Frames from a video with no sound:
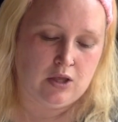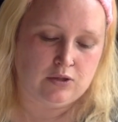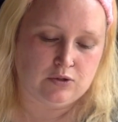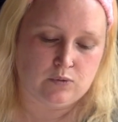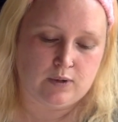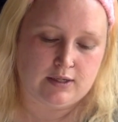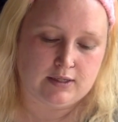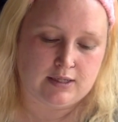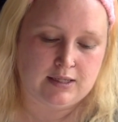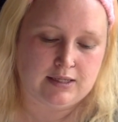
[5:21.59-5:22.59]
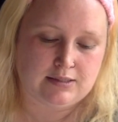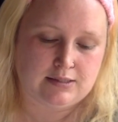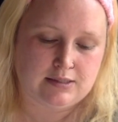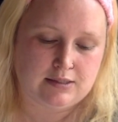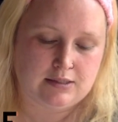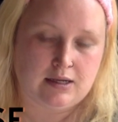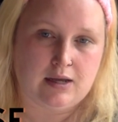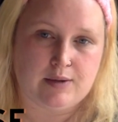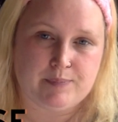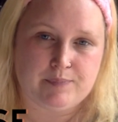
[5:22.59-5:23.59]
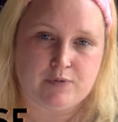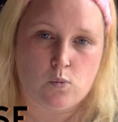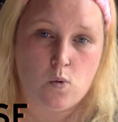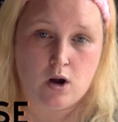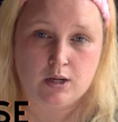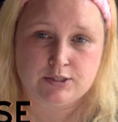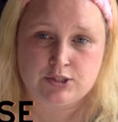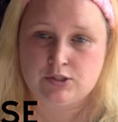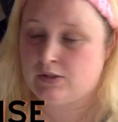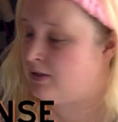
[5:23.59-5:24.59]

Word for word: you'll want a cleansing um, wash.